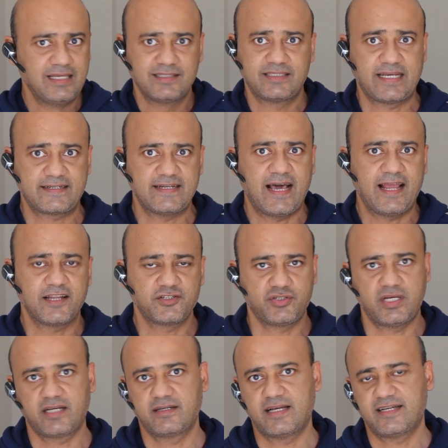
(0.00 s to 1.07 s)
technology
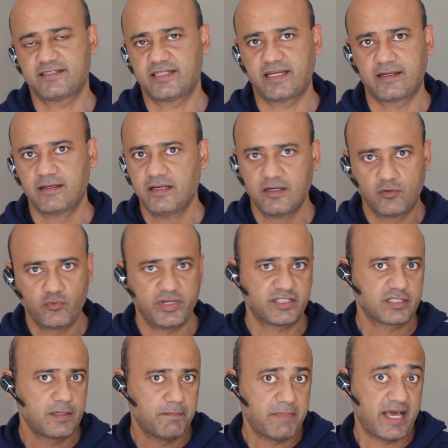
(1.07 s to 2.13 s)
agnostic
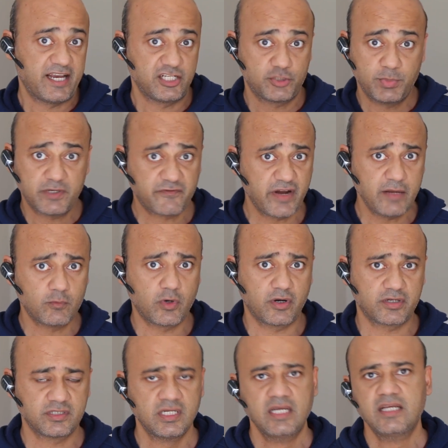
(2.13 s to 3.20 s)
risk management
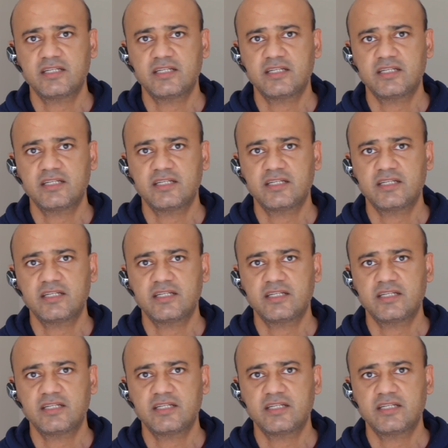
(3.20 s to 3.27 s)
frameworks,